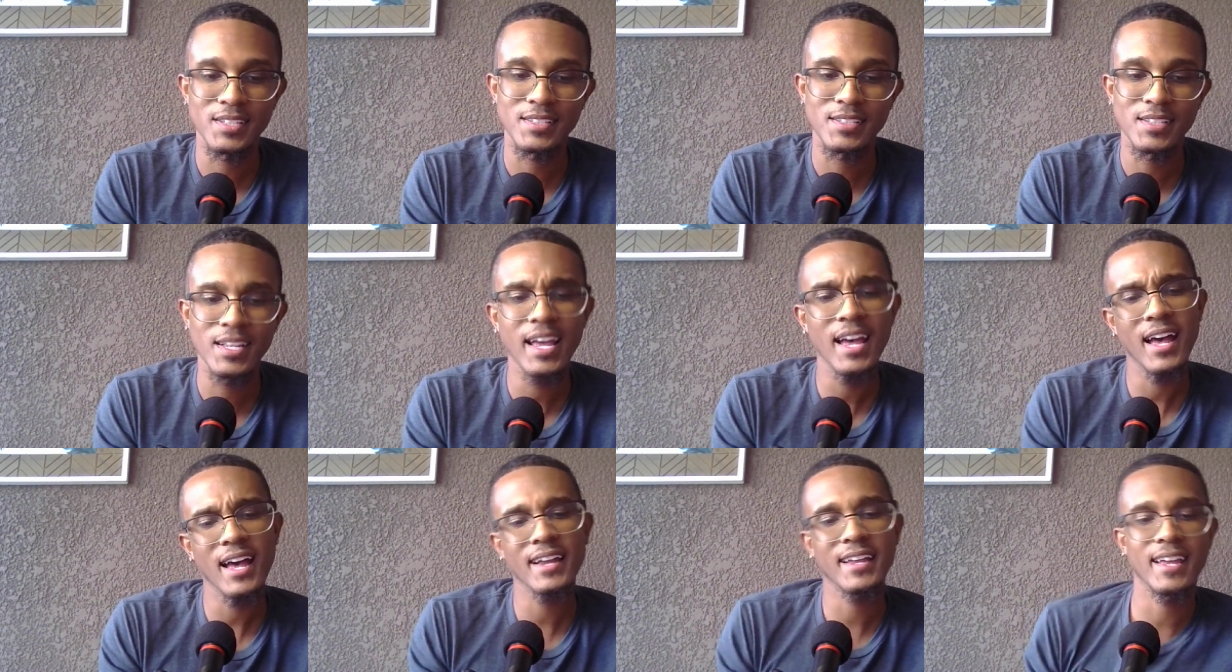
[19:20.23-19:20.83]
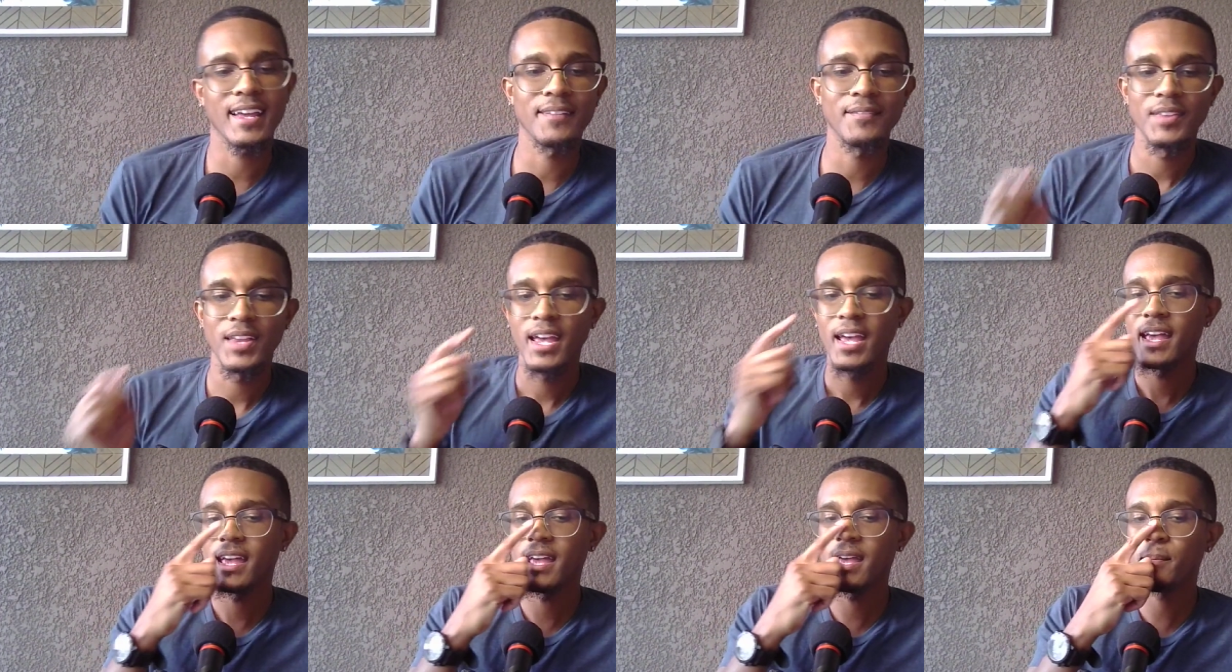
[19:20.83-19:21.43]
yeah, I can.
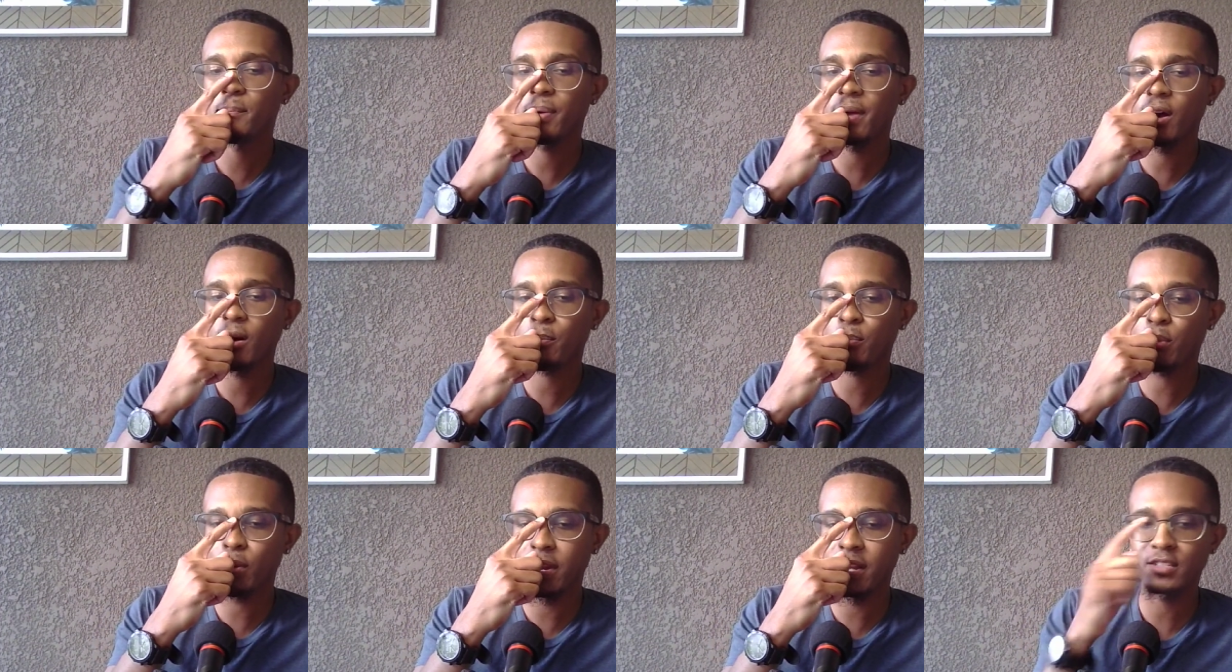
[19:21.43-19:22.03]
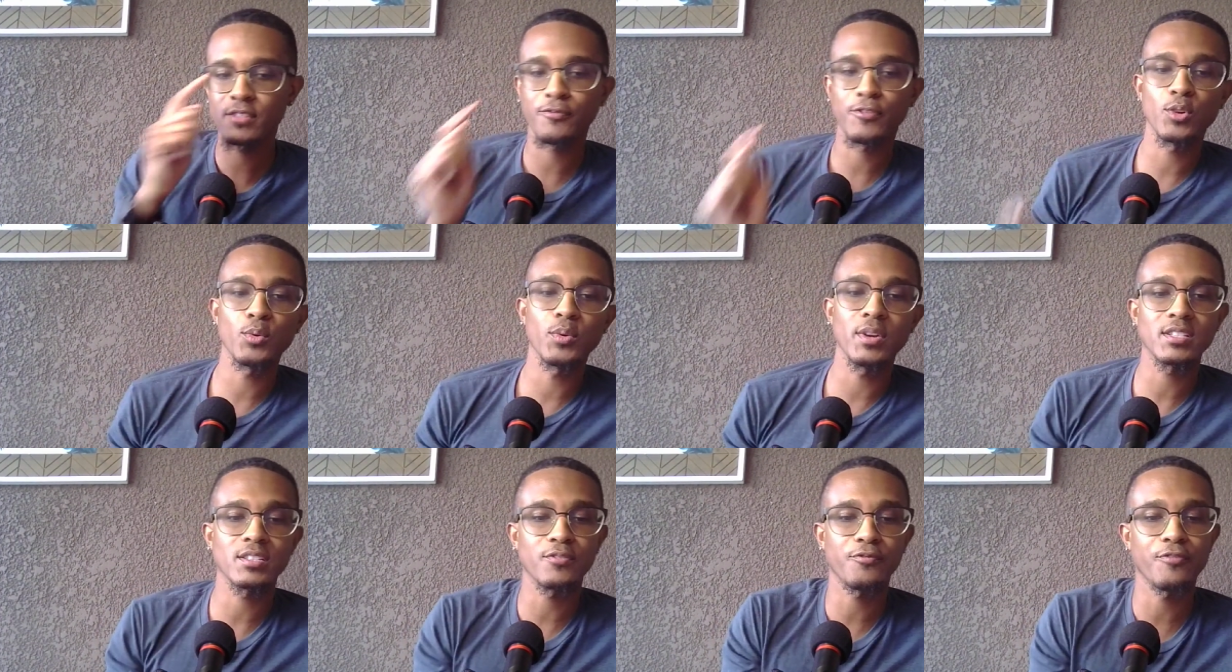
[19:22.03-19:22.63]
Impel brings
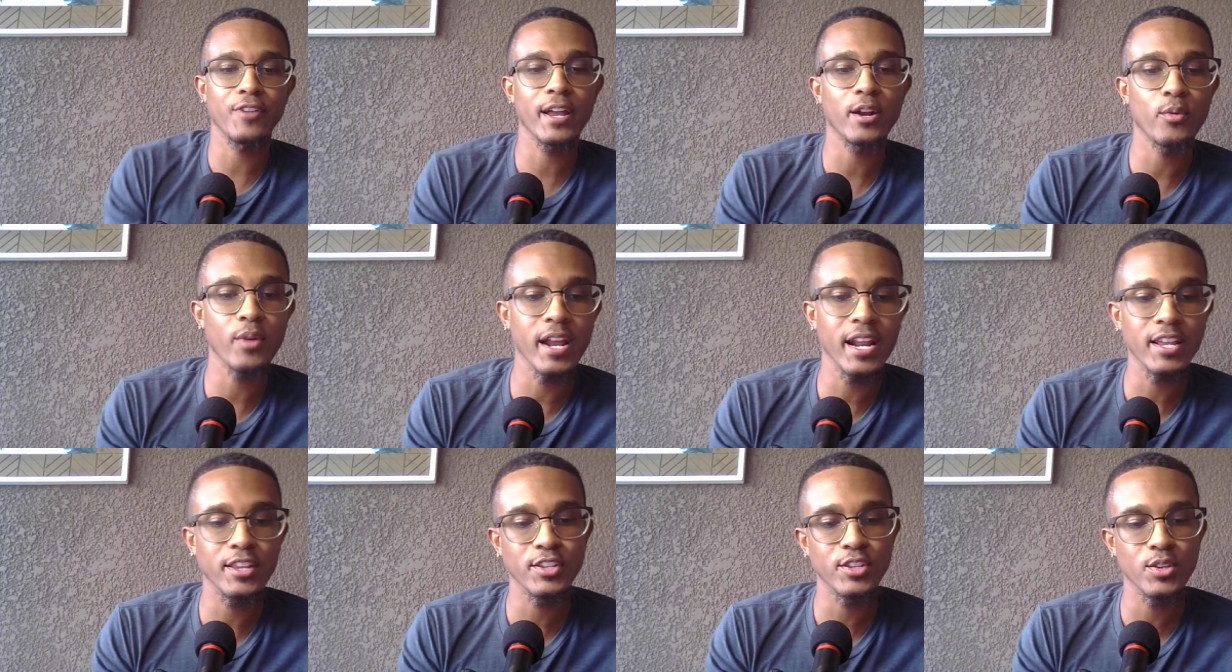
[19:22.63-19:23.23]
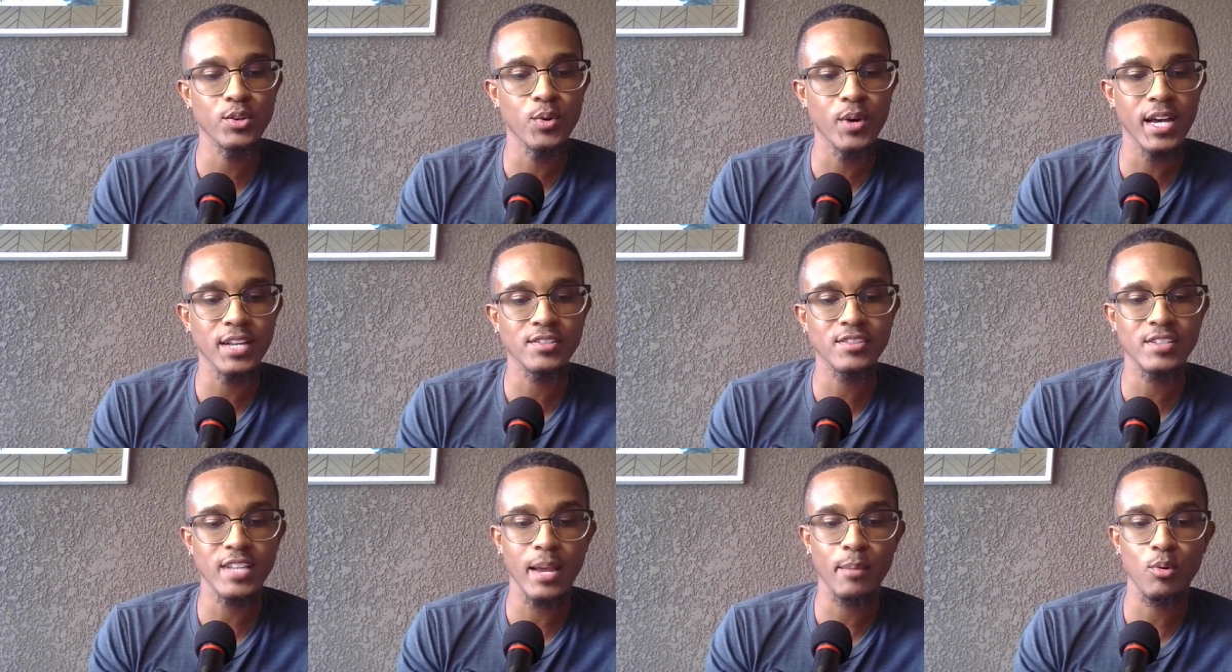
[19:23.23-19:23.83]
Fluent's federated
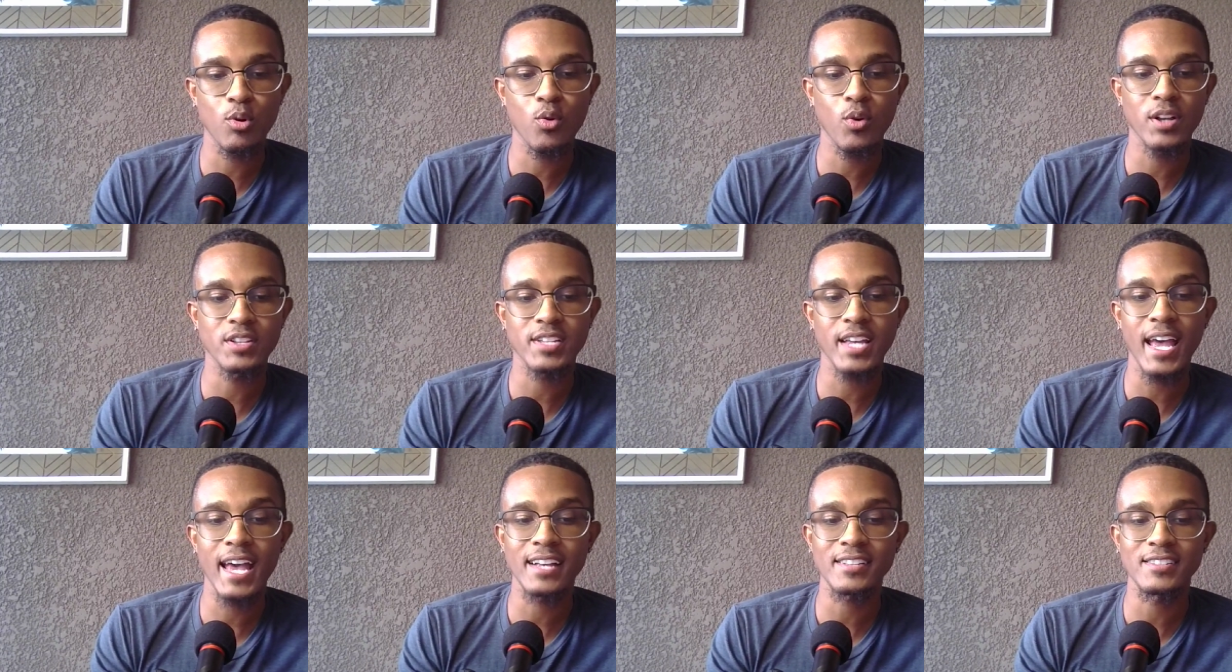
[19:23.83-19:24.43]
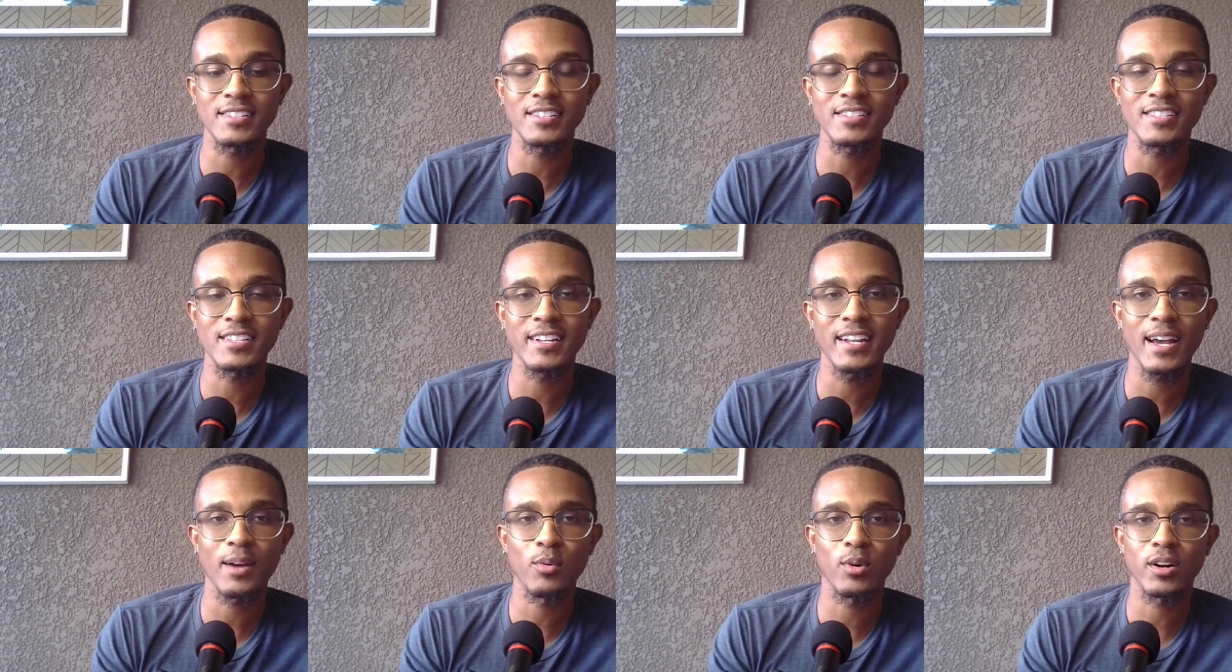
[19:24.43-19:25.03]
U.S. stablecoin to XDC
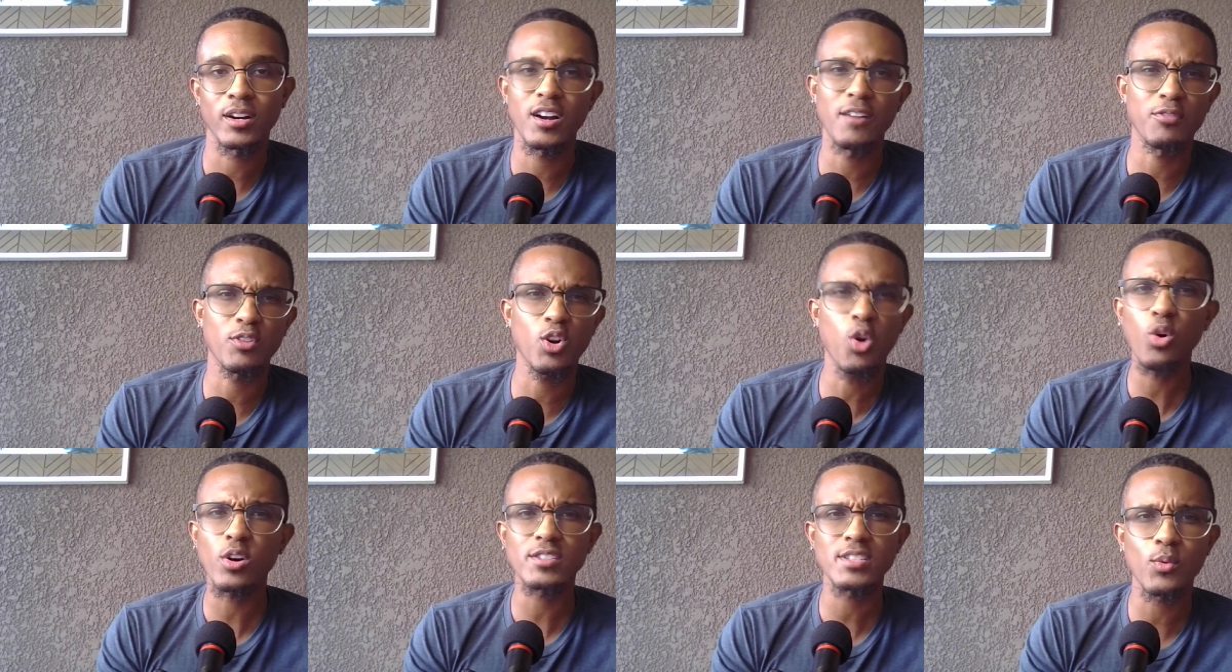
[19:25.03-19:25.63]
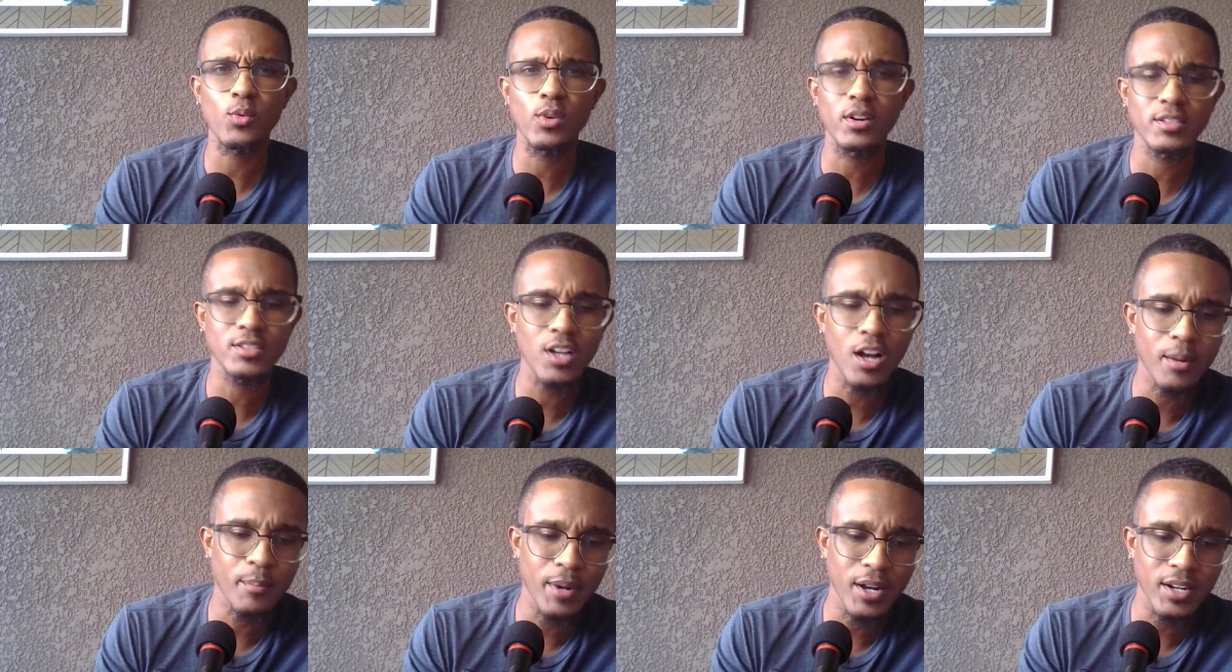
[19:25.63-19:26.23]
network. Of course, I want to
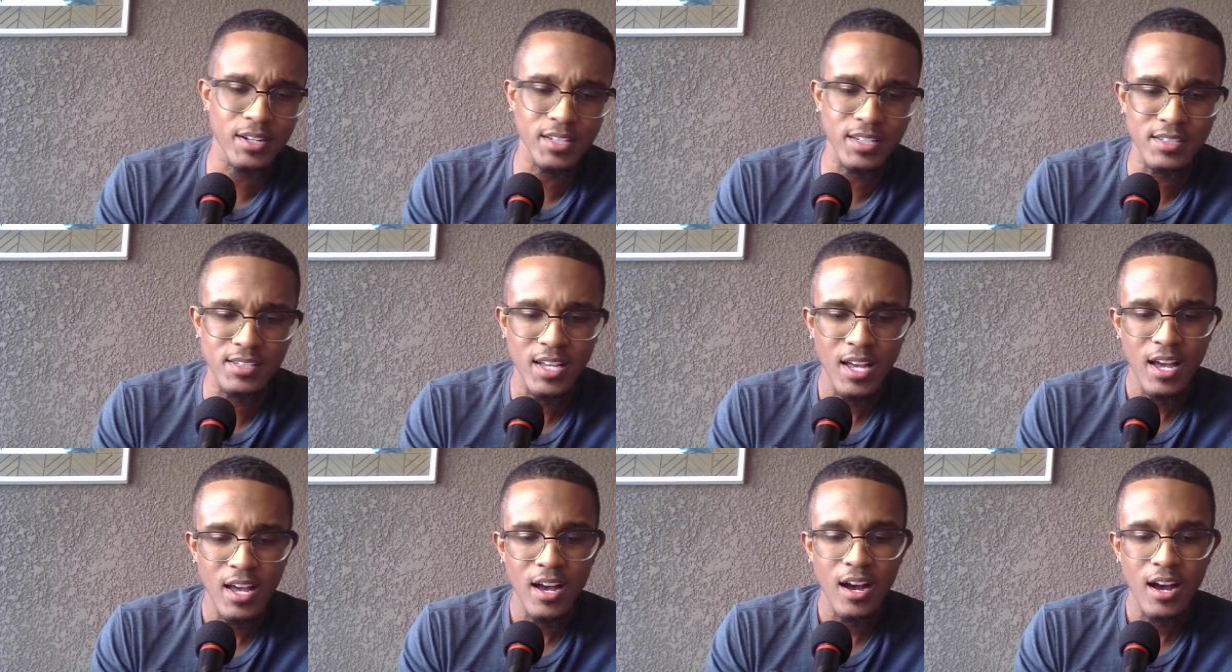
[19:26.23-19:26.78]
talk about this.